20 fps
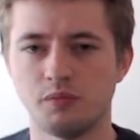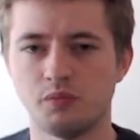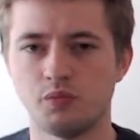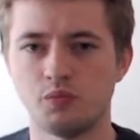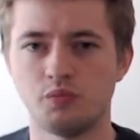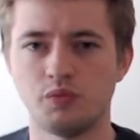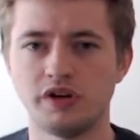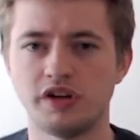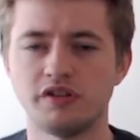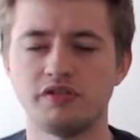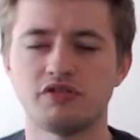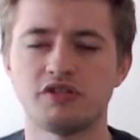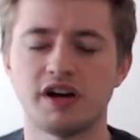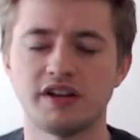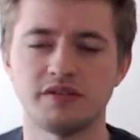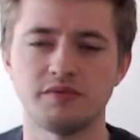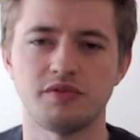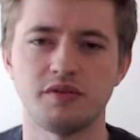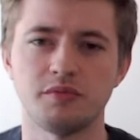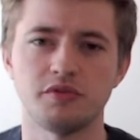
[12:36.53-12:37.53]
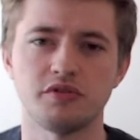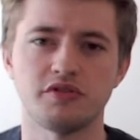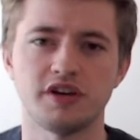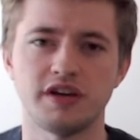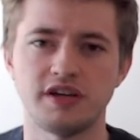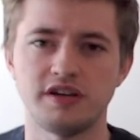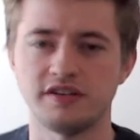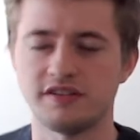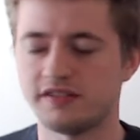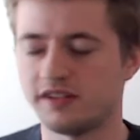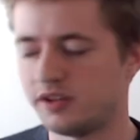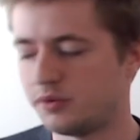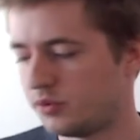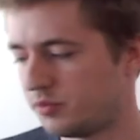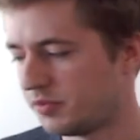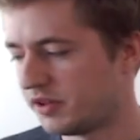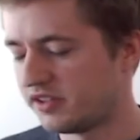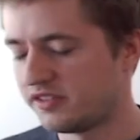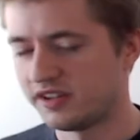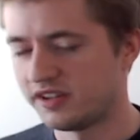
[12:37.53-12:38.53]
we don't track them simultaneously, we
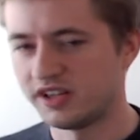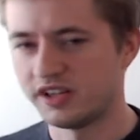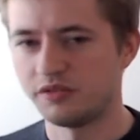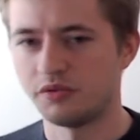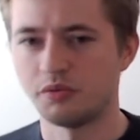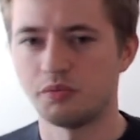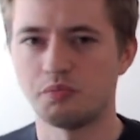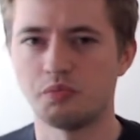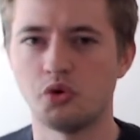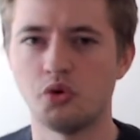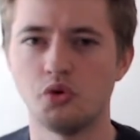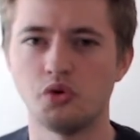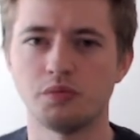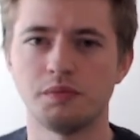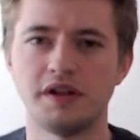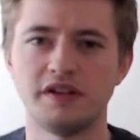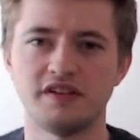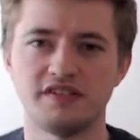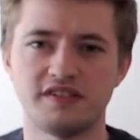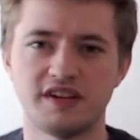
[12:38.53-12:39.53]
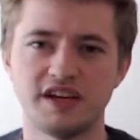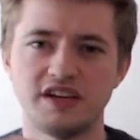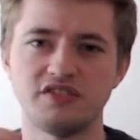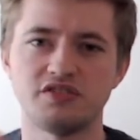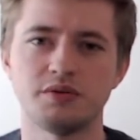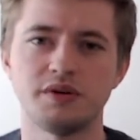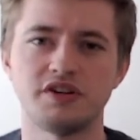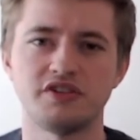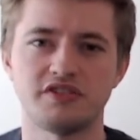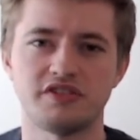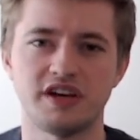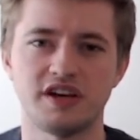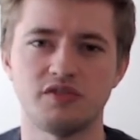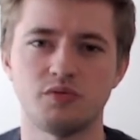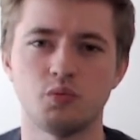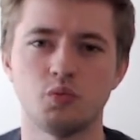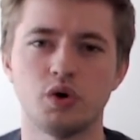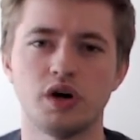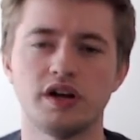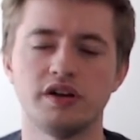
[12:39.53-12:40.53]
basically augment the state so it just has
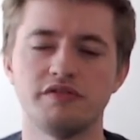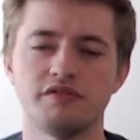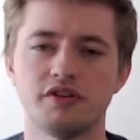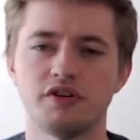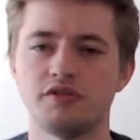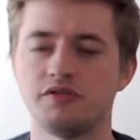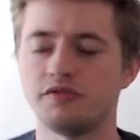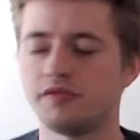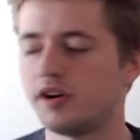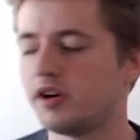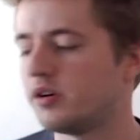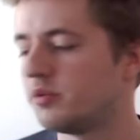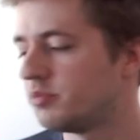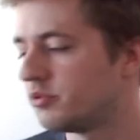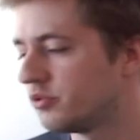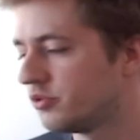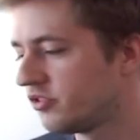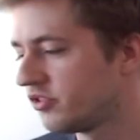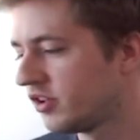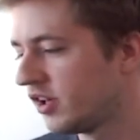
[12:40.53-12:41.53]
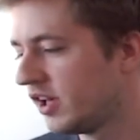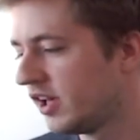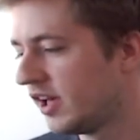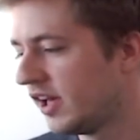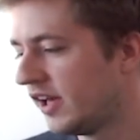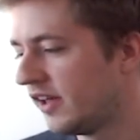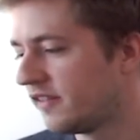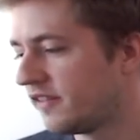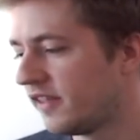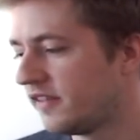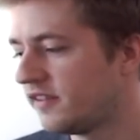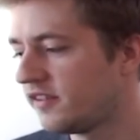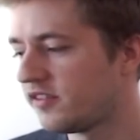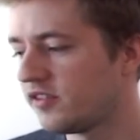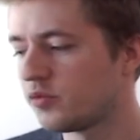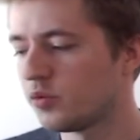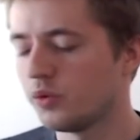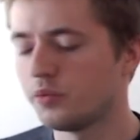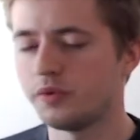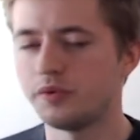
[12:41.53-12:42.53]
one of those variables, then this is
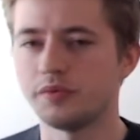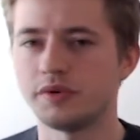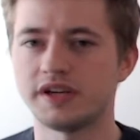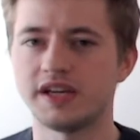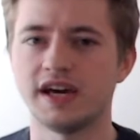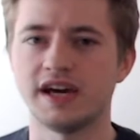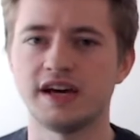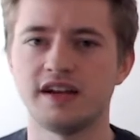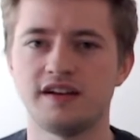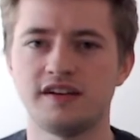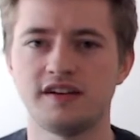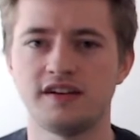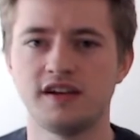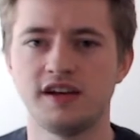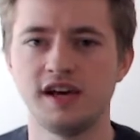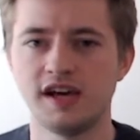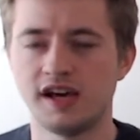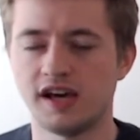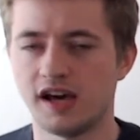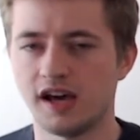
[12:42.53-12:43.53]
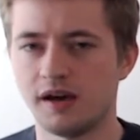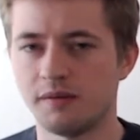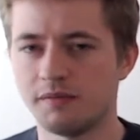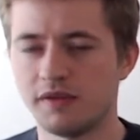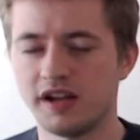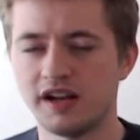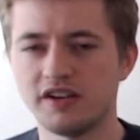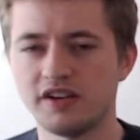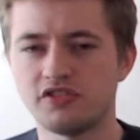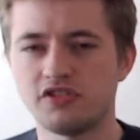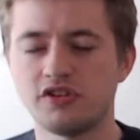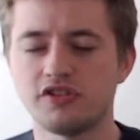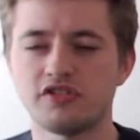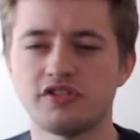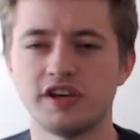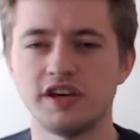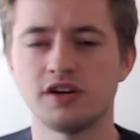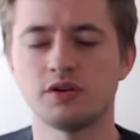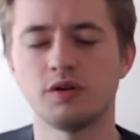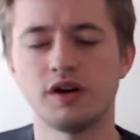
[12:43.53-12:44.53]
what we would get. And as you can see,
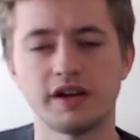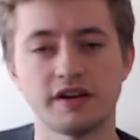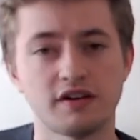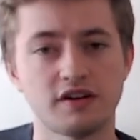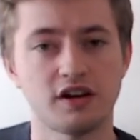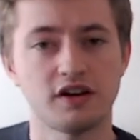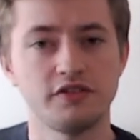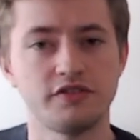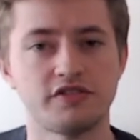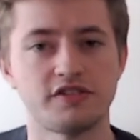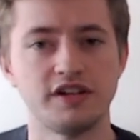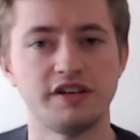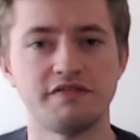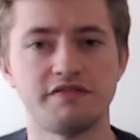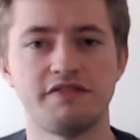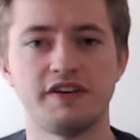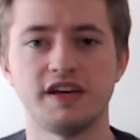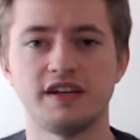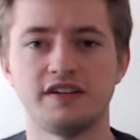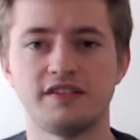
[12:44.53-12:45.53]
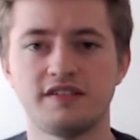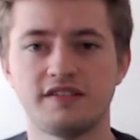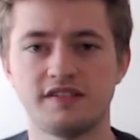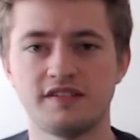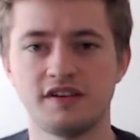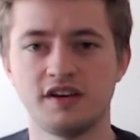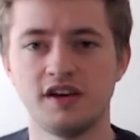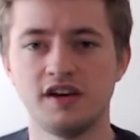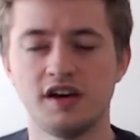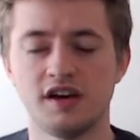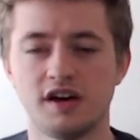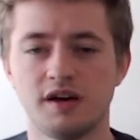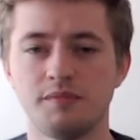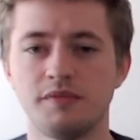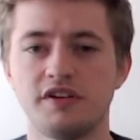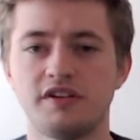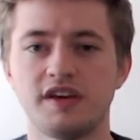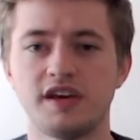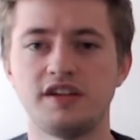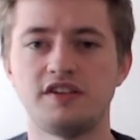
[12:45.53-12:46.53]
it quite closely fits the
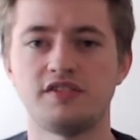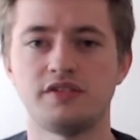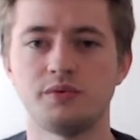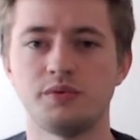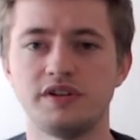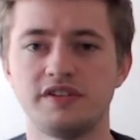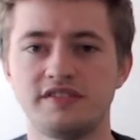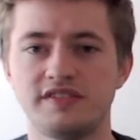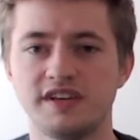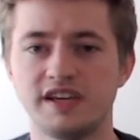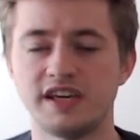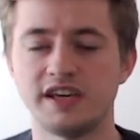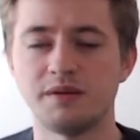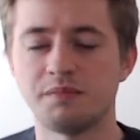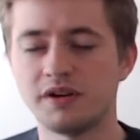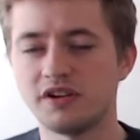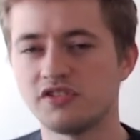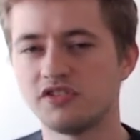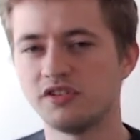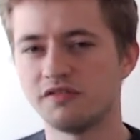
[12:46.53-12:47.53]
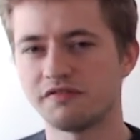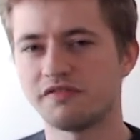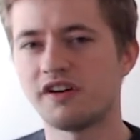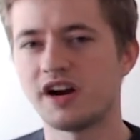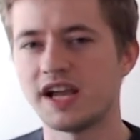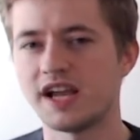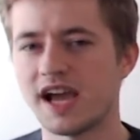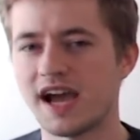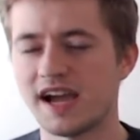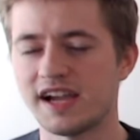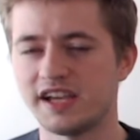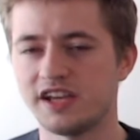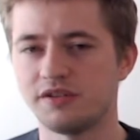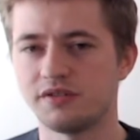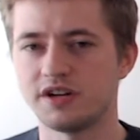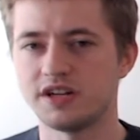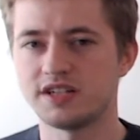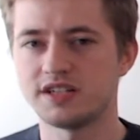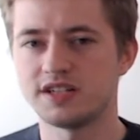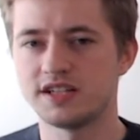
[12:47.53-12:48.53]
data we see, but it's not very
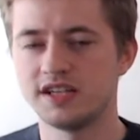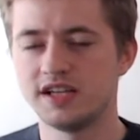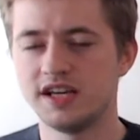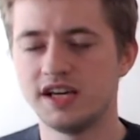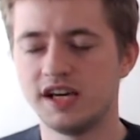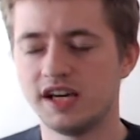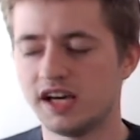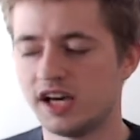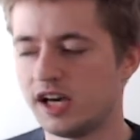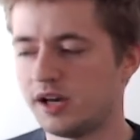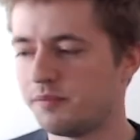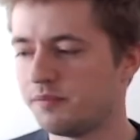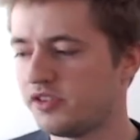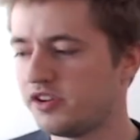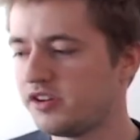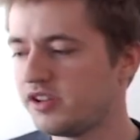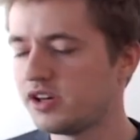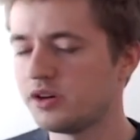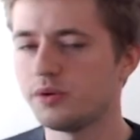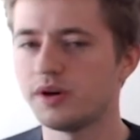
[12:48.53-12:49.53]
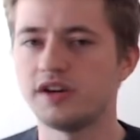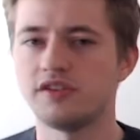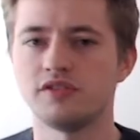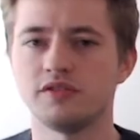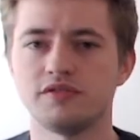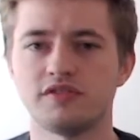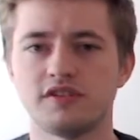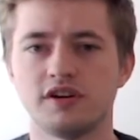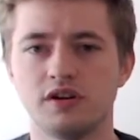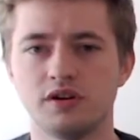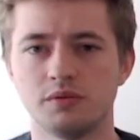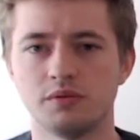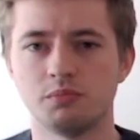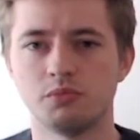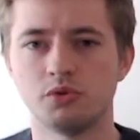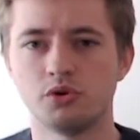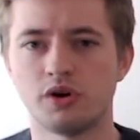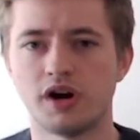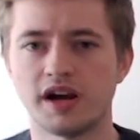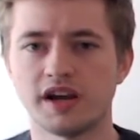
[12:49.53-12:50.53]
accurate. The DOA is obviously a lot
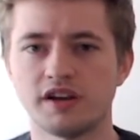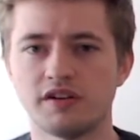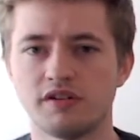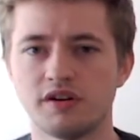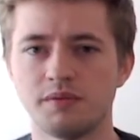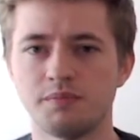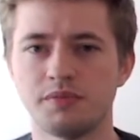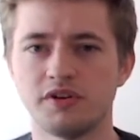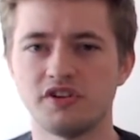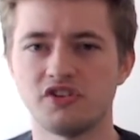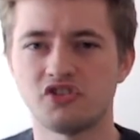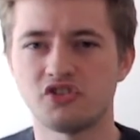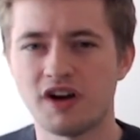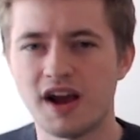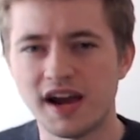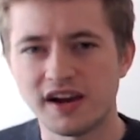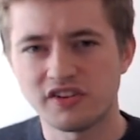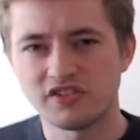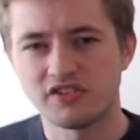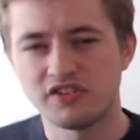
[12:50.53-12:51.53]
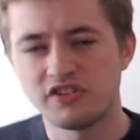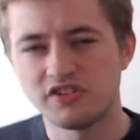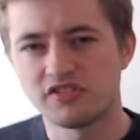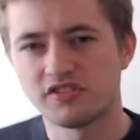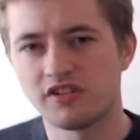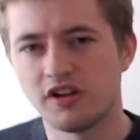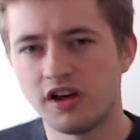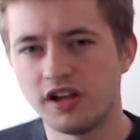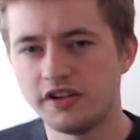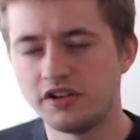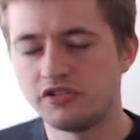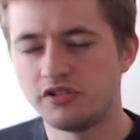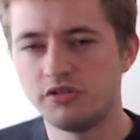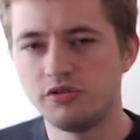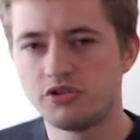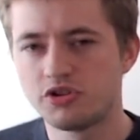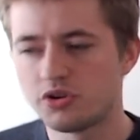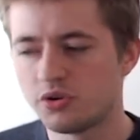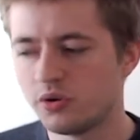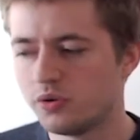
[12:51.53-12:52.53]
more accurate, but the tracks are just slightly too
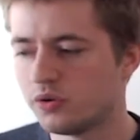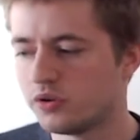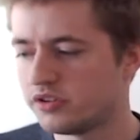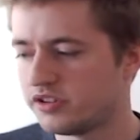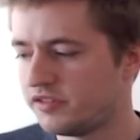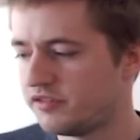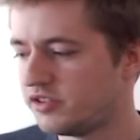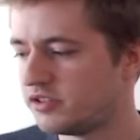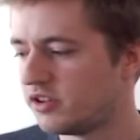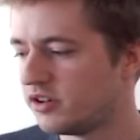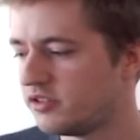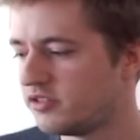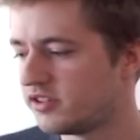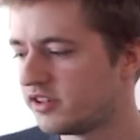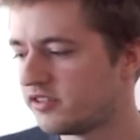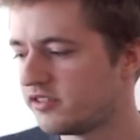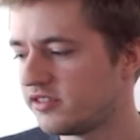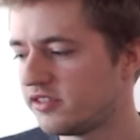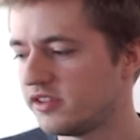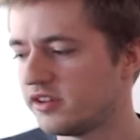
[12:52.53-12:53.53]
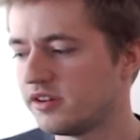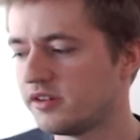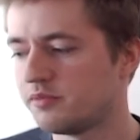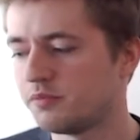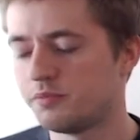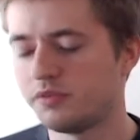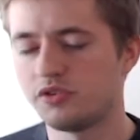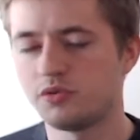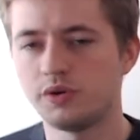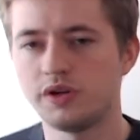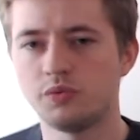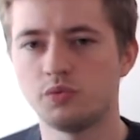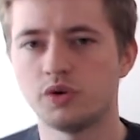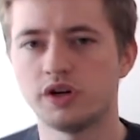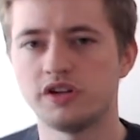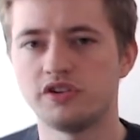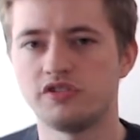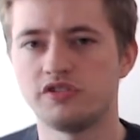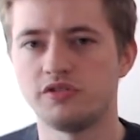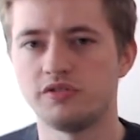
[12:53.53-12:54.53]
short. If you notice that between 1
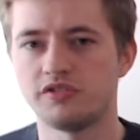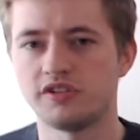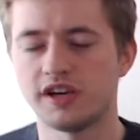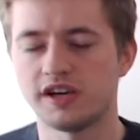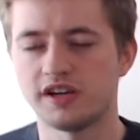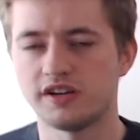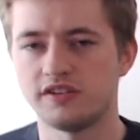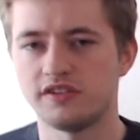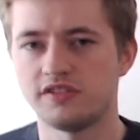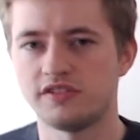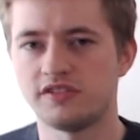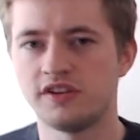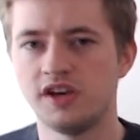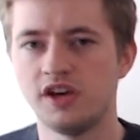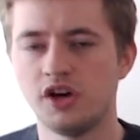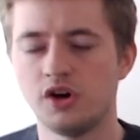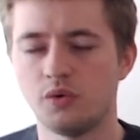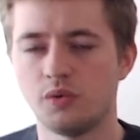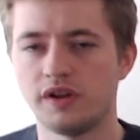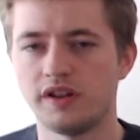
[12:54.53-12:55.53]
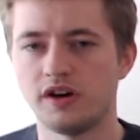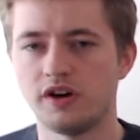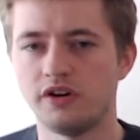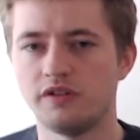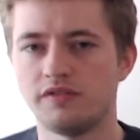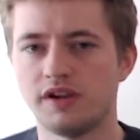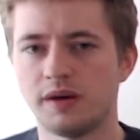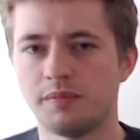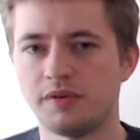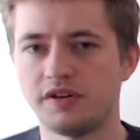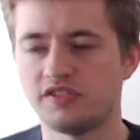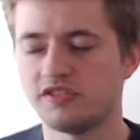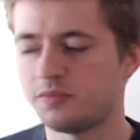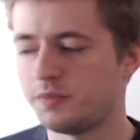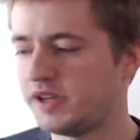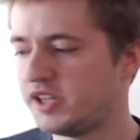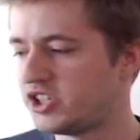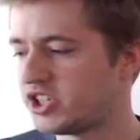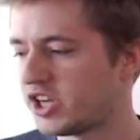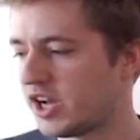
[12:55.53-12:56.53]
and 2 seconds where that overlapping
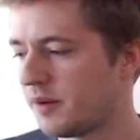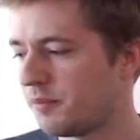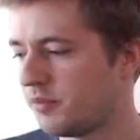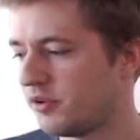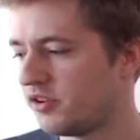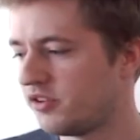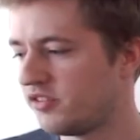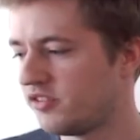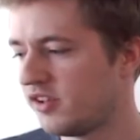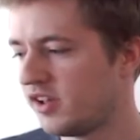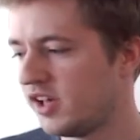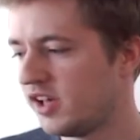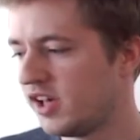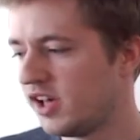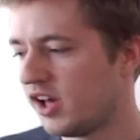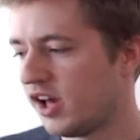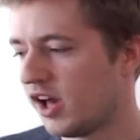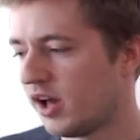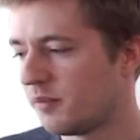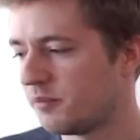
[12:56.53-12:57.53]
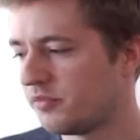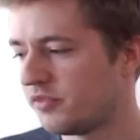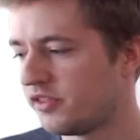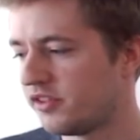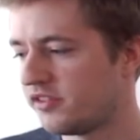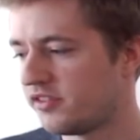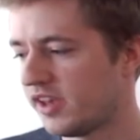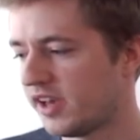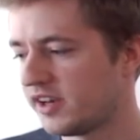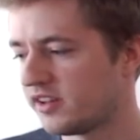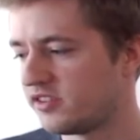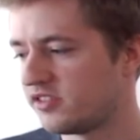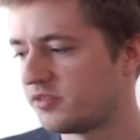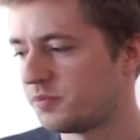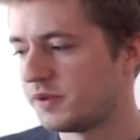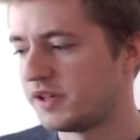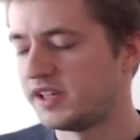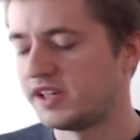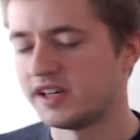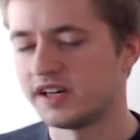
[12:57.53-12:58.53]
speech happens, the second
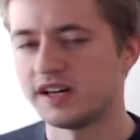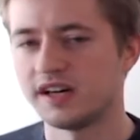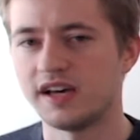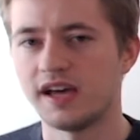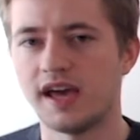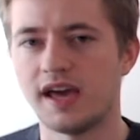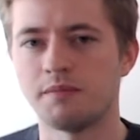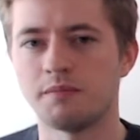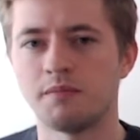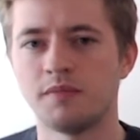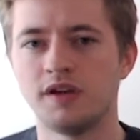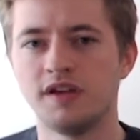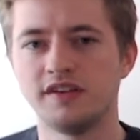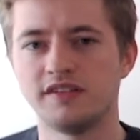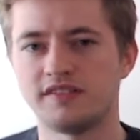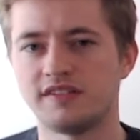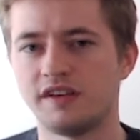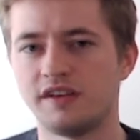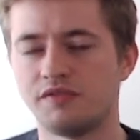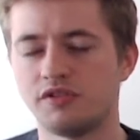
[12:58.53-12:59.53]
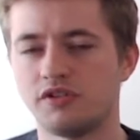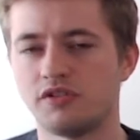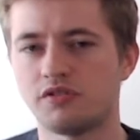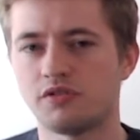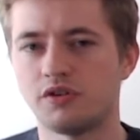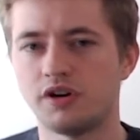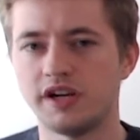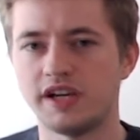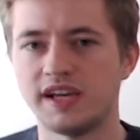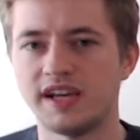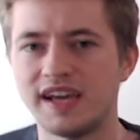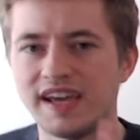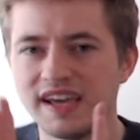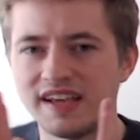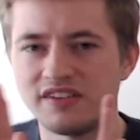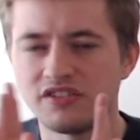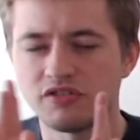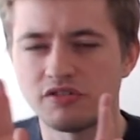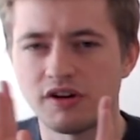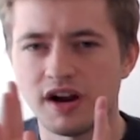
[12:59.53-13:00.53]
speaker, M73,
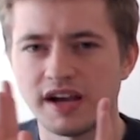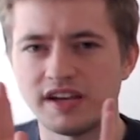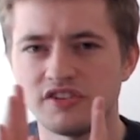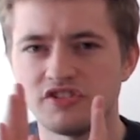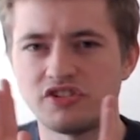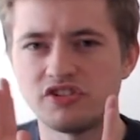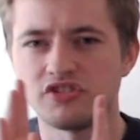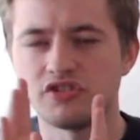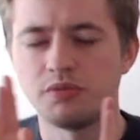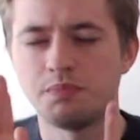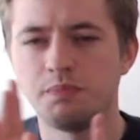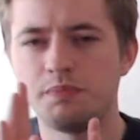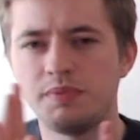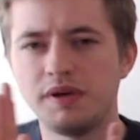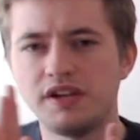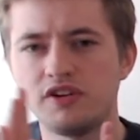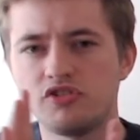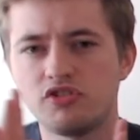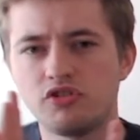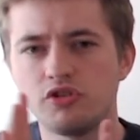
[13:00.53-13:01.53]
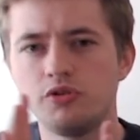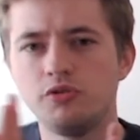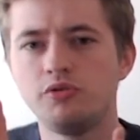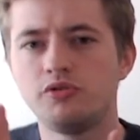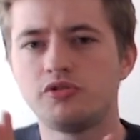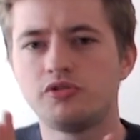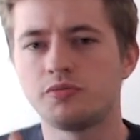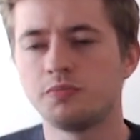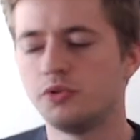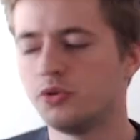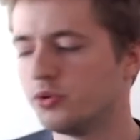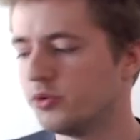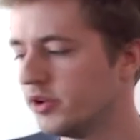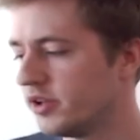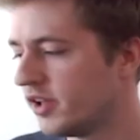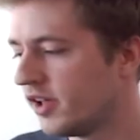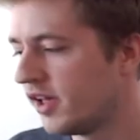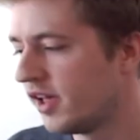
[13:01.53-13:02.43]
his track is just a bit too small.